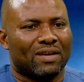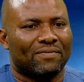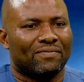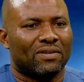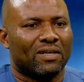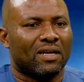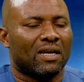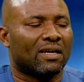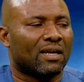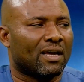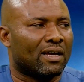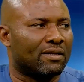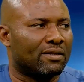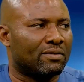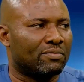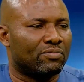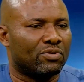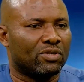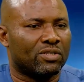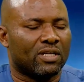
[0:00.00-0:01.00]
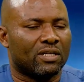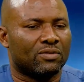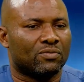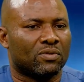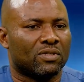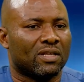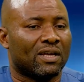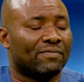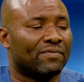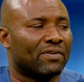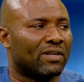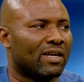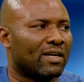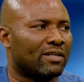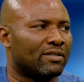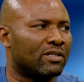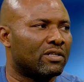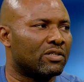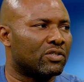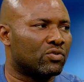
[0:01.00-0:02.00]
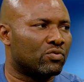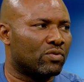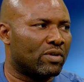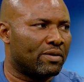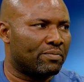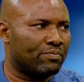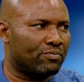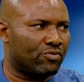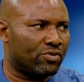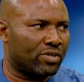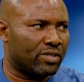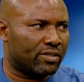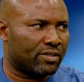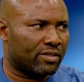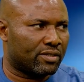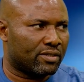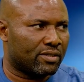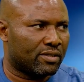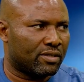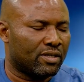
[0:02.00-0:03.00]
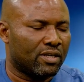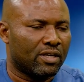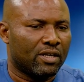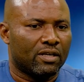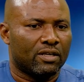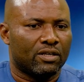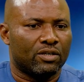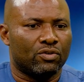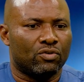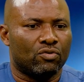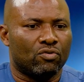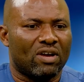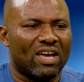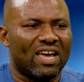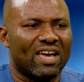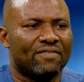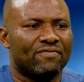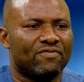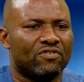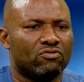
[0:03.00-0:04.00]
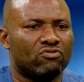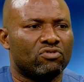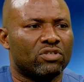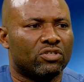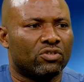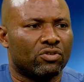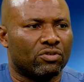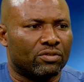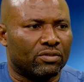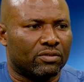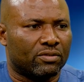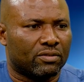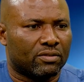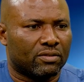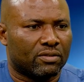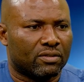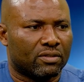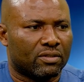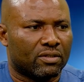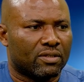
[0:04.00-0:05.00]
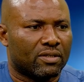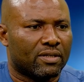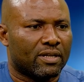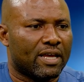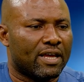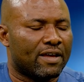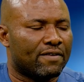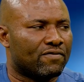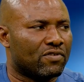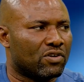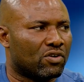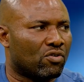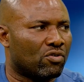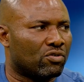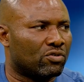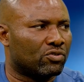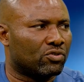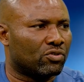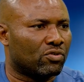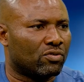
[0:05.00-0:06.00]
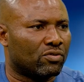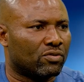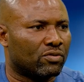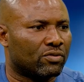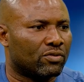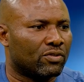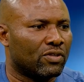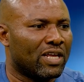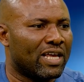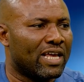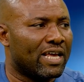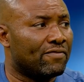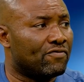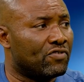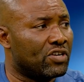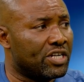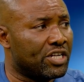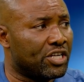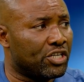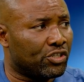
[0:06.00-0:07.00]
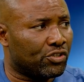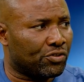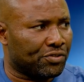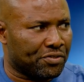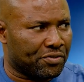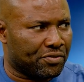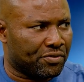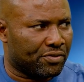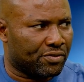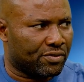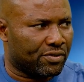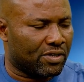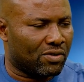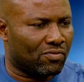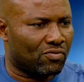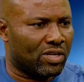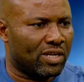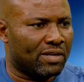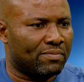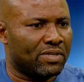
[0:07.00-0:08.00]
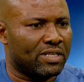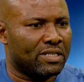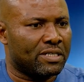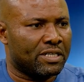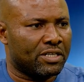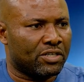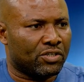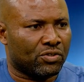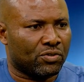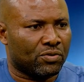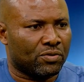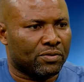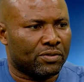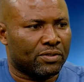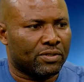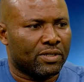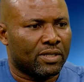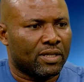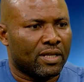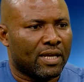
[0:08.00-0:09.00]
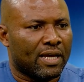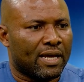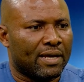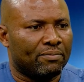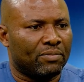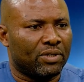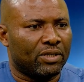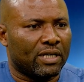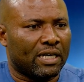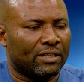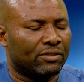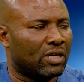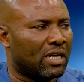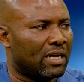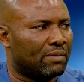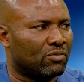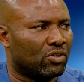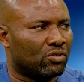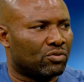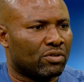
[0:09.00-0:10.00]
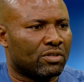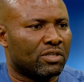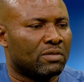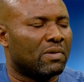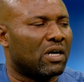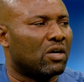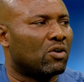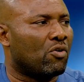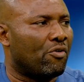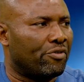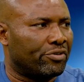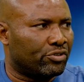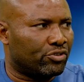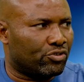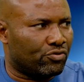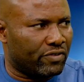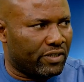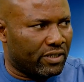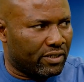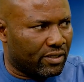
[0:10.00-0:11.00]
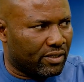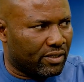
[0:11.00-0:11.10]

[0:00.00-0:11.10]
Africa can embrace, that's what Africa needs to embrace. You know, every region, every culture, every nation, and when I mean nation, I'm not talking about country.